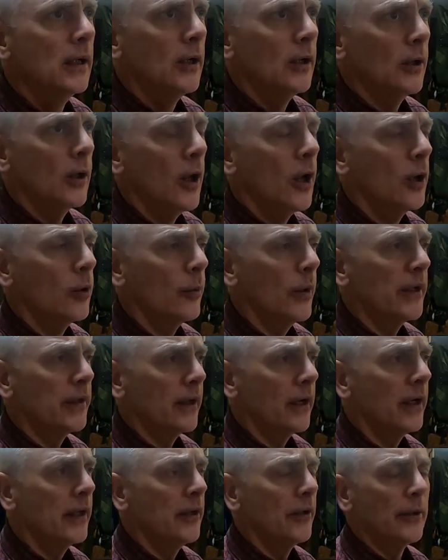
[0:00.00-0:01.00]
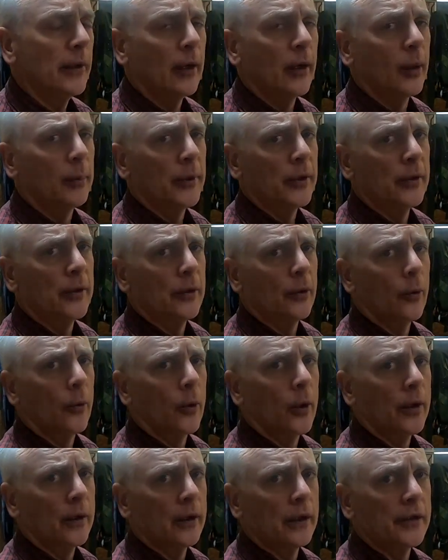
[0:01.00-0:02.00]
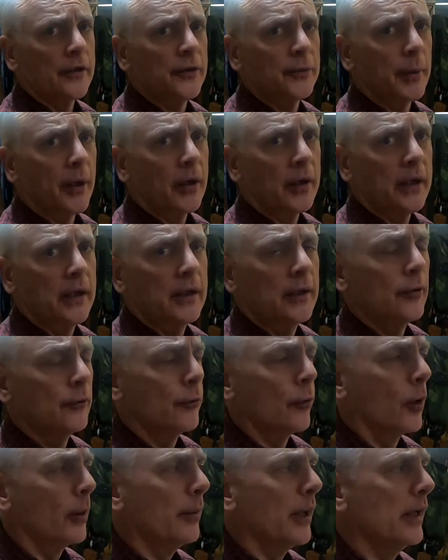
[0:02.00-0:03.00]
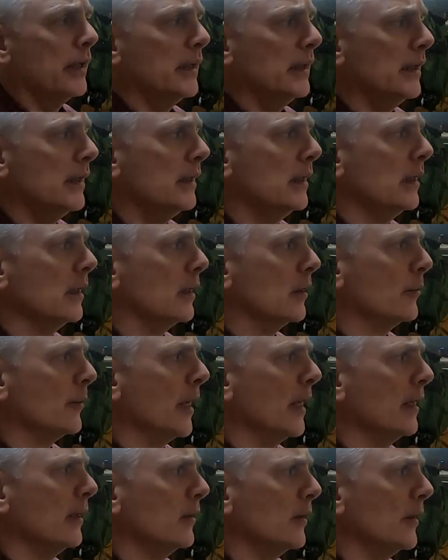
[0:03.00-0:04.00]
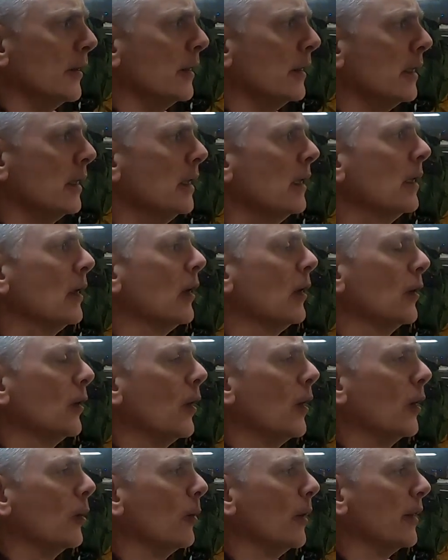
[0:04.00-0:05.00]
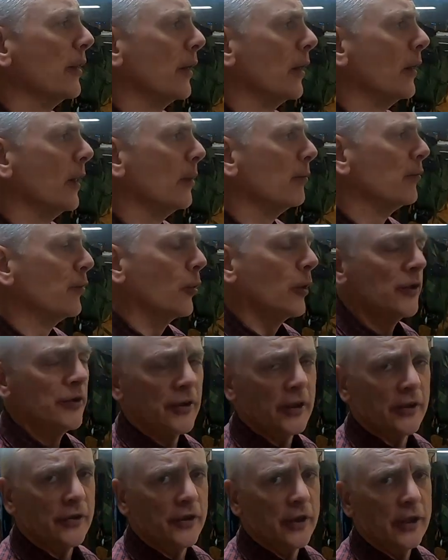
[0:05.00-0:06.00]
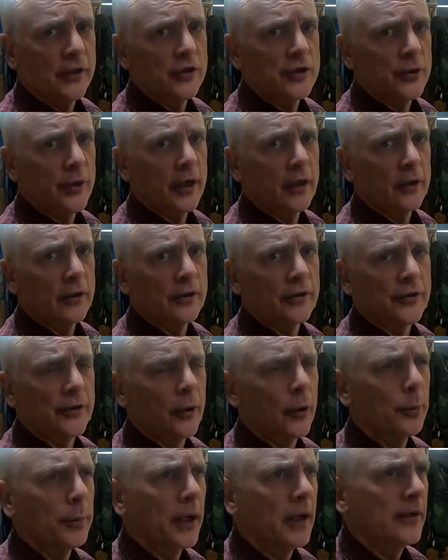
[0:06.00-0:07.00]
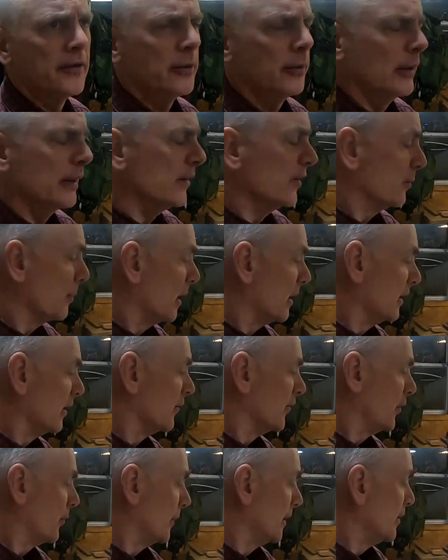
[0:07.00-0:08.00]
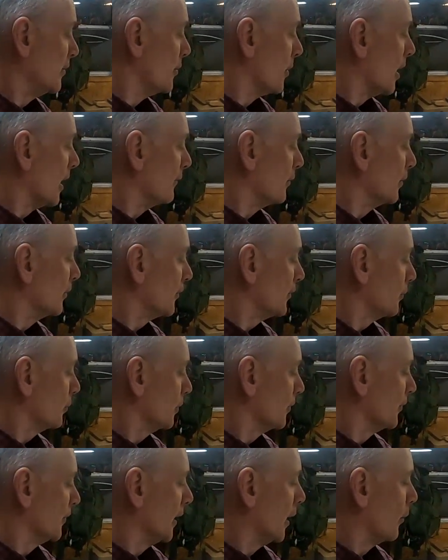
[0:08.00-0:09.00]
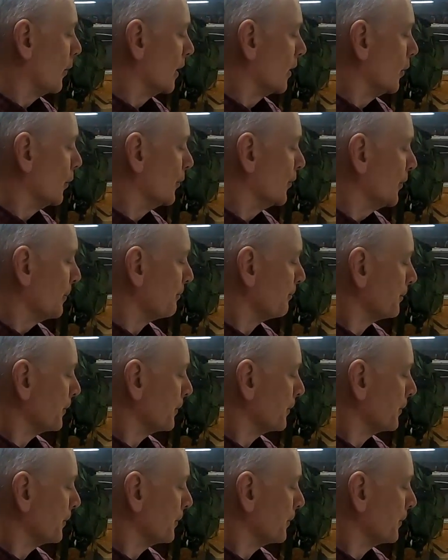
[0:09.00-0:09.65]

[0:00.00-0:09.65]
along with either the Hummer or Sparky, the 4xe Wrangler, along with our M416 trailer. So possibly as many as 3 drivers. We'll see how it goes.